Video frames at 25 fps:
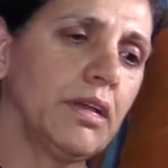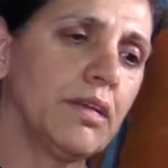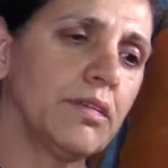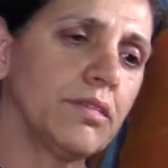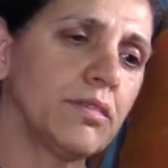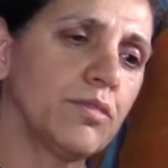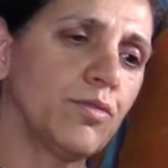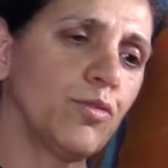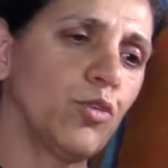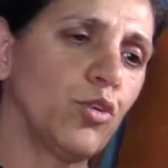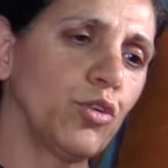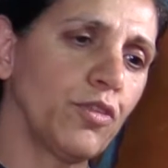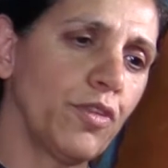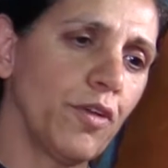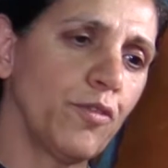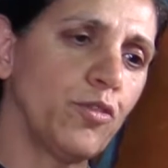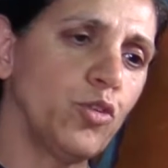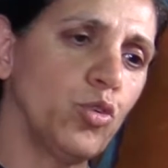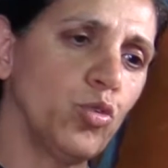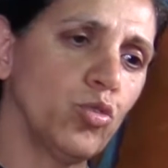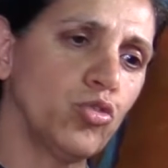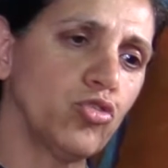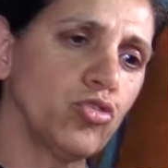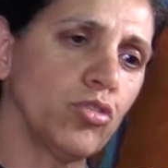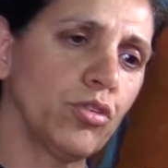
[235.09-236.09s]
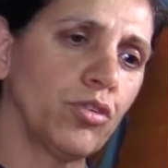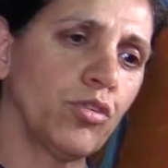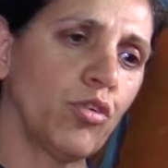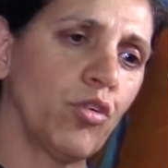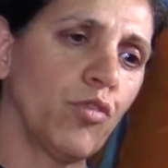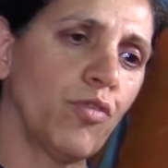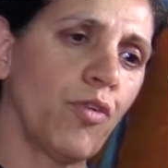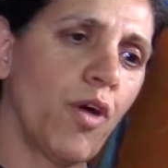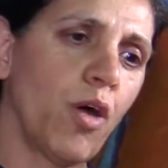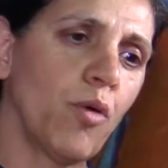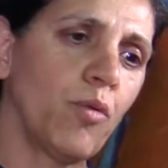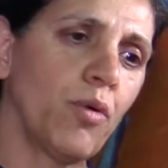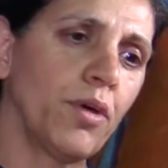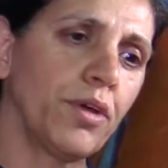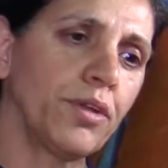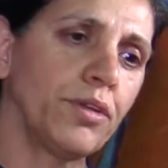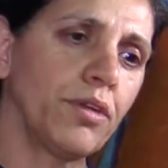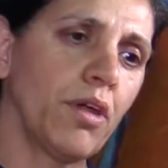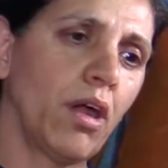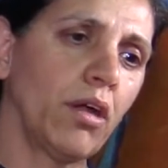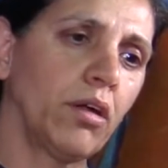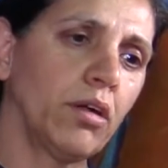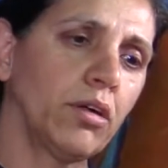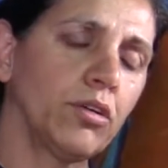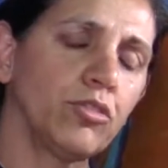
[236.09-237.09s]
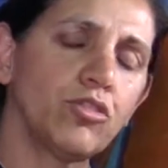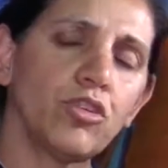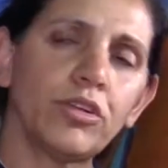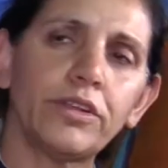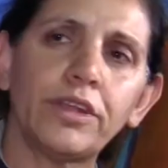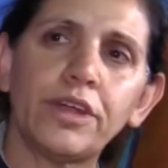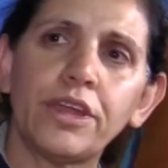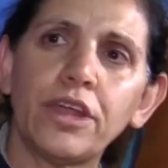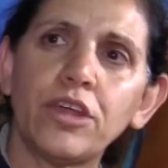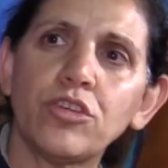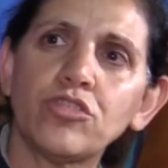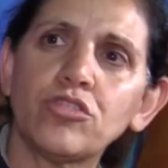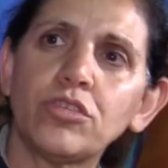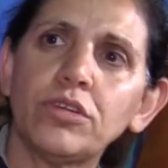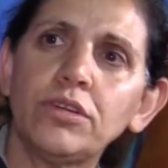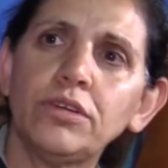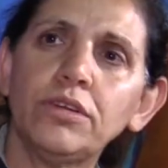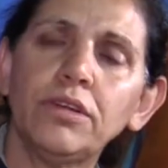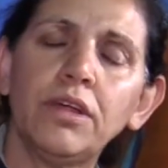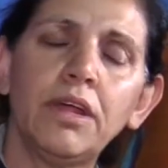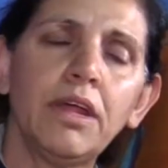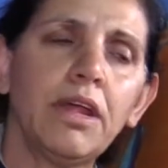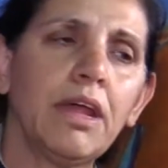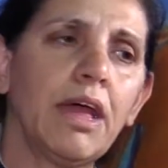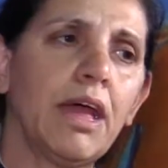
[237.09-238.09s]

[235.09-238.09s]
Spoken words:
is for the future of our young generation